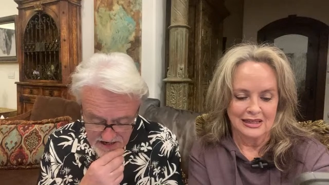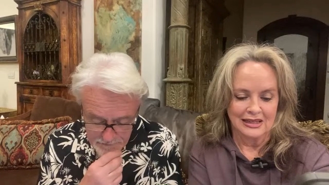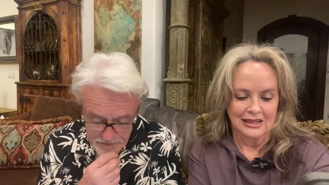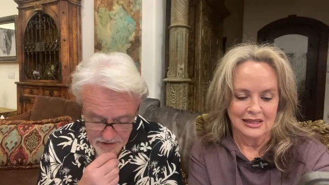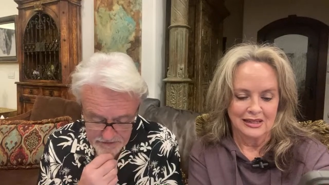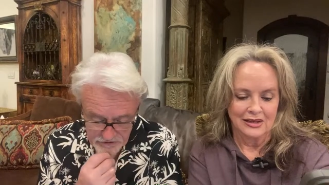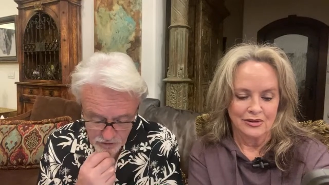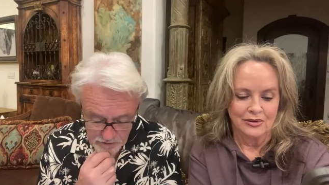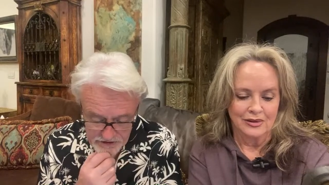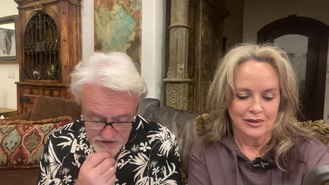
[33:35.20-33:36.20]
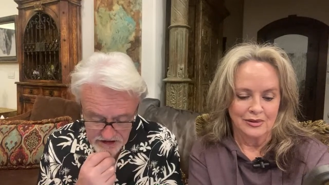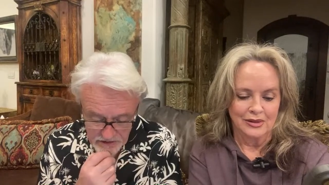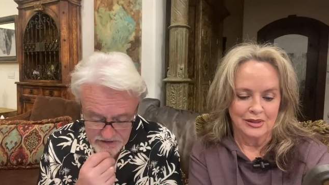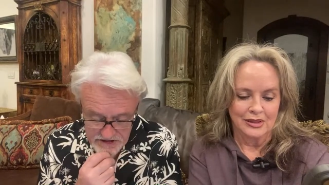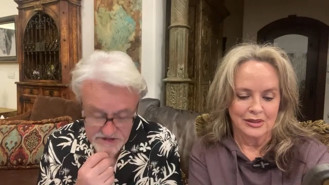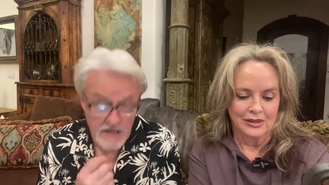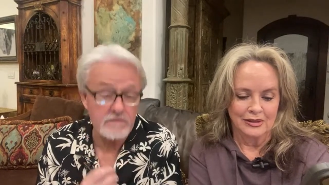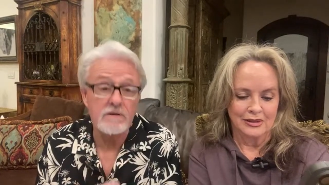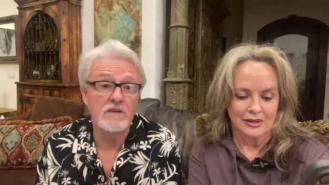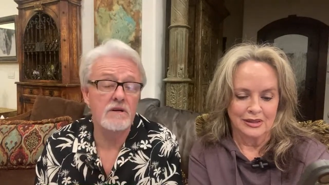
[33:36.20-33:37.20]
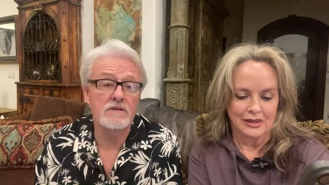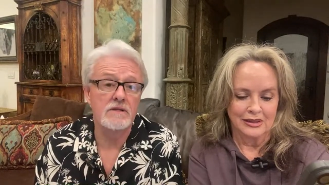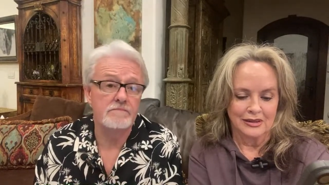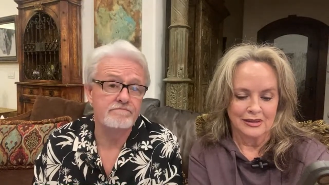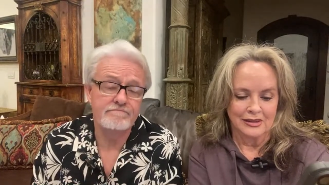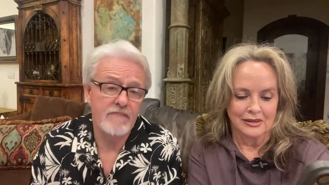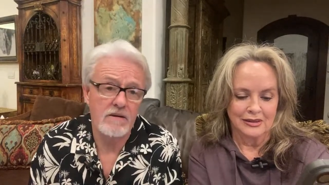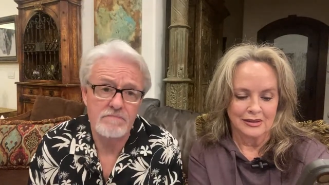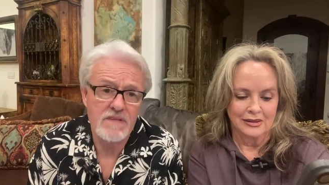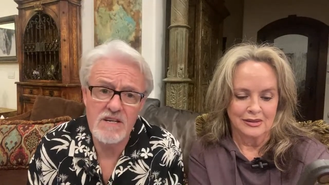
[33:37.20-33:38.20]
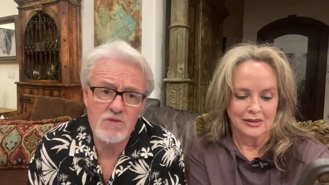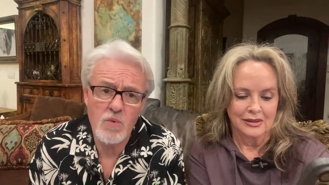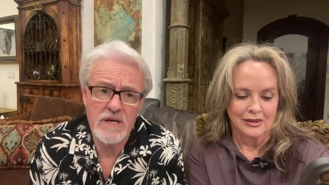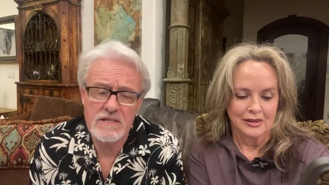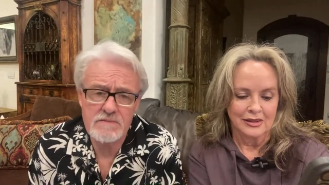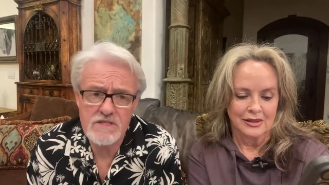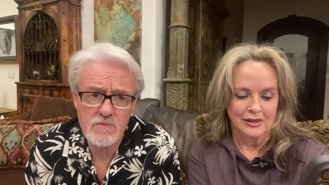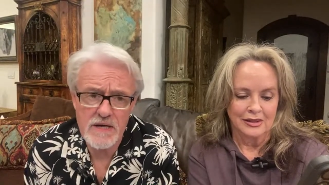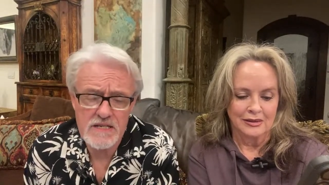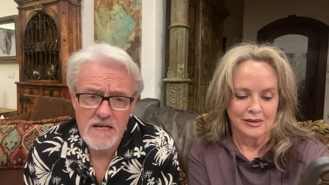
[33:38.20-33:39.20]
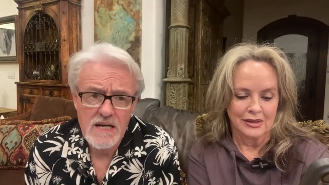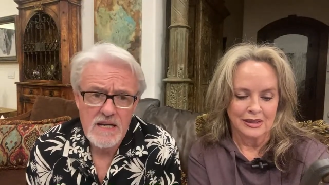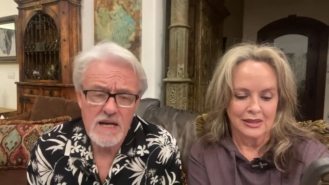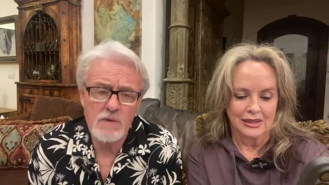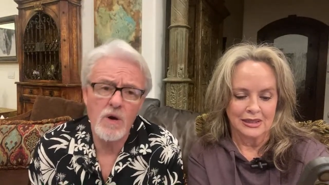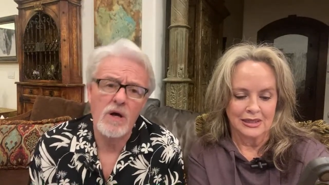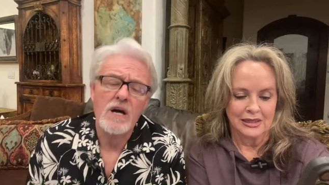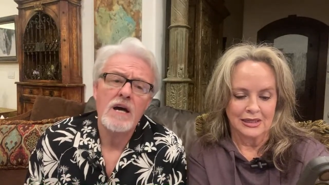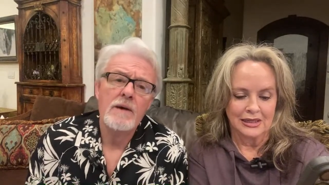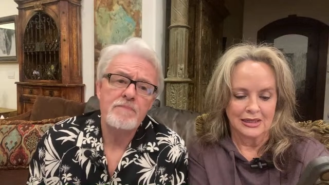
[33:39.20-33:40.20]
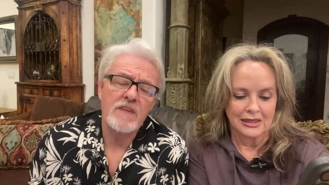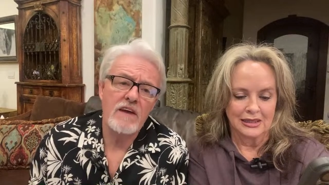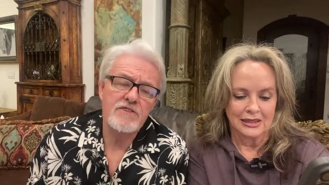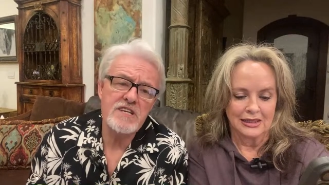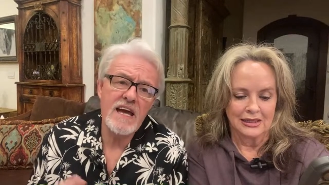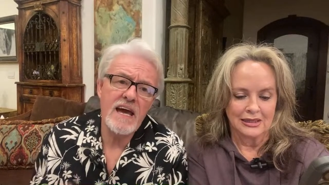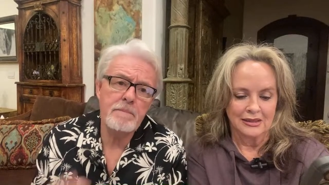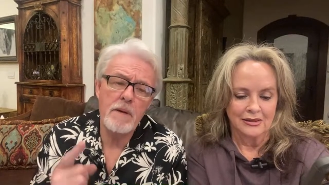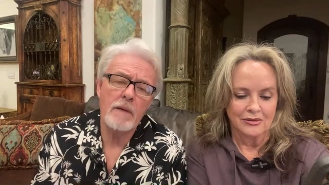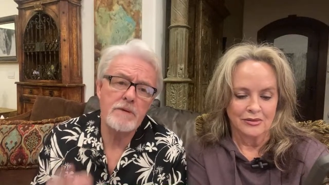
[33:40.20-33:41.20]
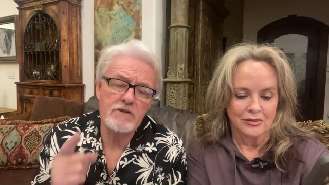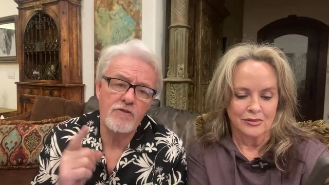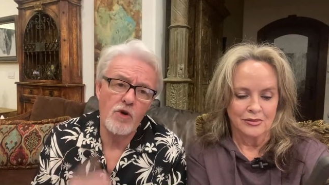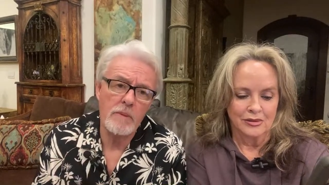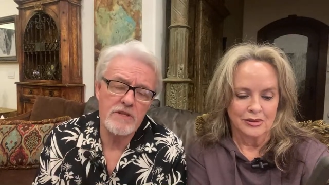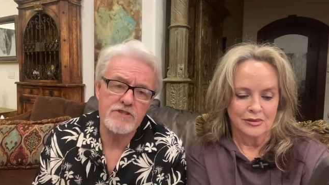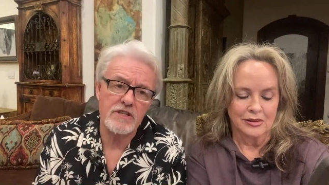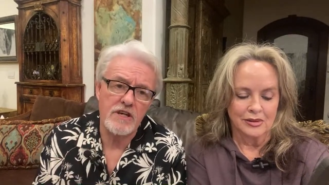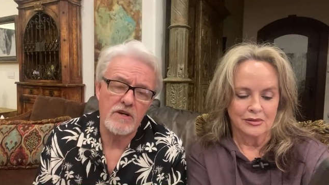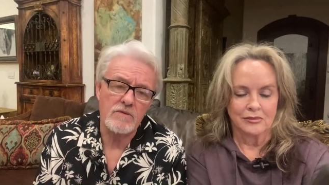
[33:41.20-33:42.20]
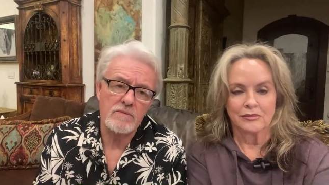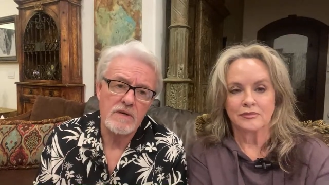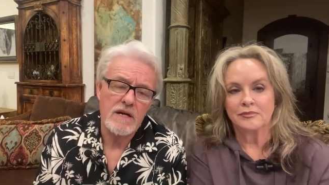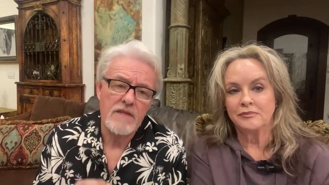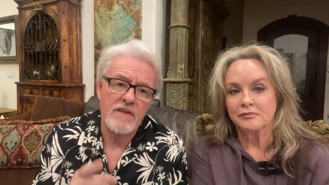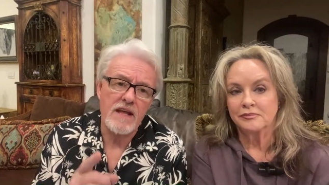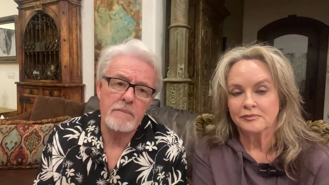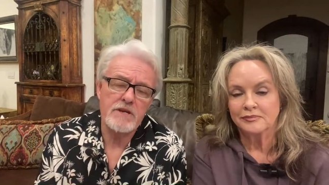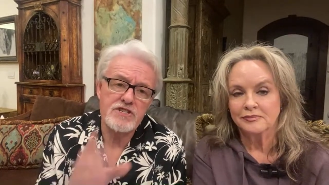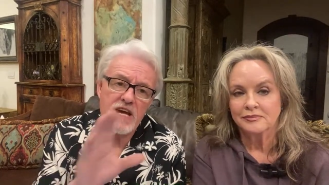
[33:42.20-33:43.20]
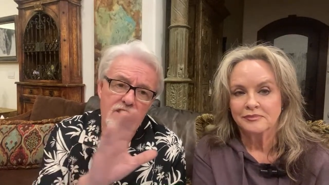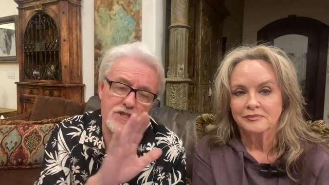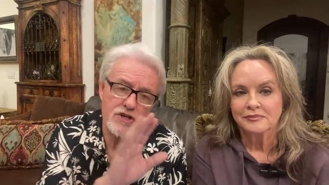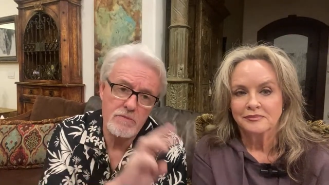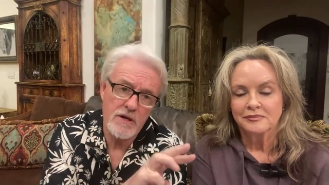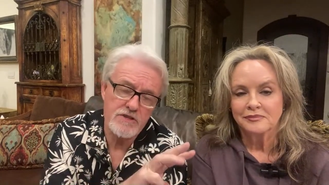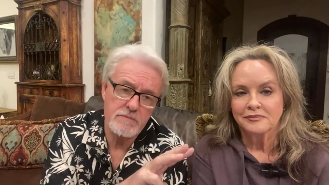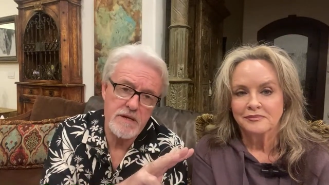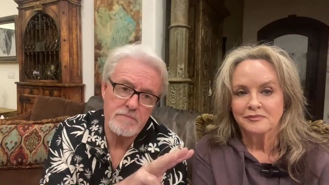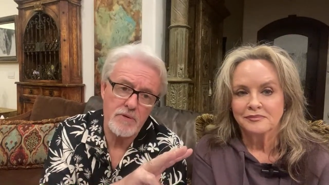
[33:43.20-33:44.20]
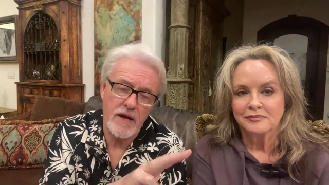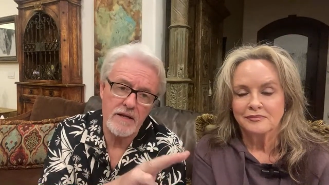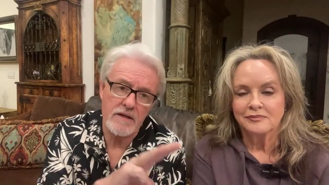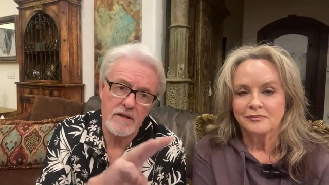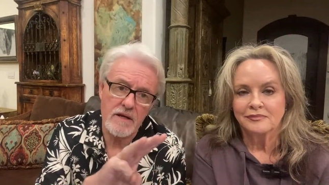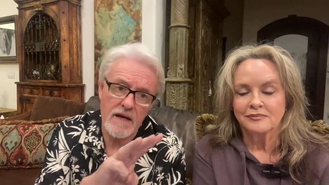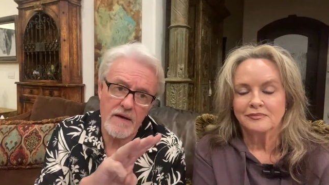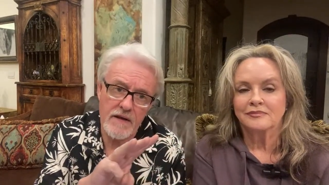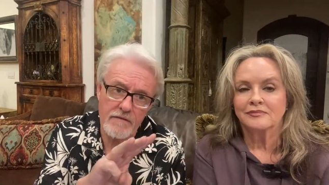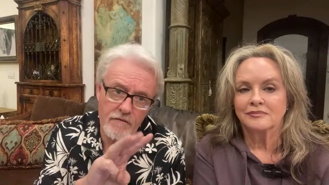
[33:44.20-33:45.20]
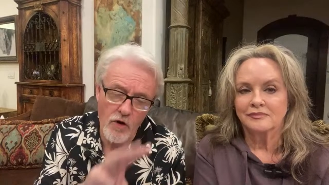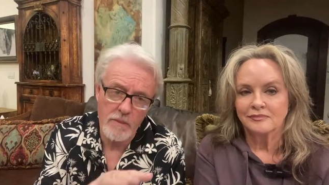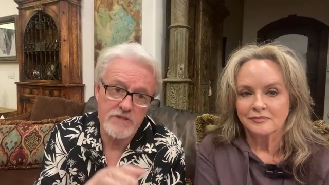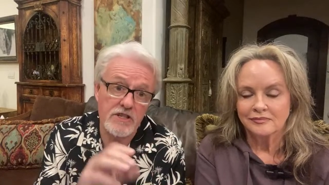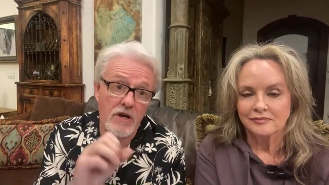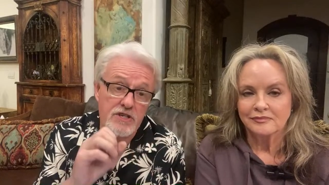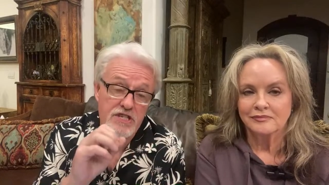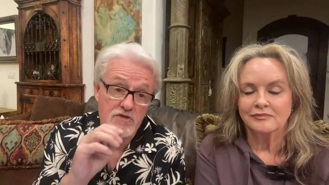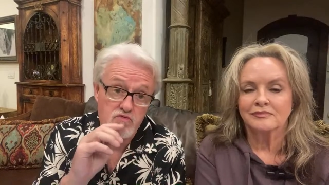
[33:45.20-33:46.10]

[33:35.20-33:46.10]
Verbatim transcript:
Speaker 1: had puppies four months ago. Is it safe? No, don't do it. No, no, just wait. Just wait. It, well, if she had puppies four months ago, mm. then that means she had two months of being pregnant. And then four months ago, she's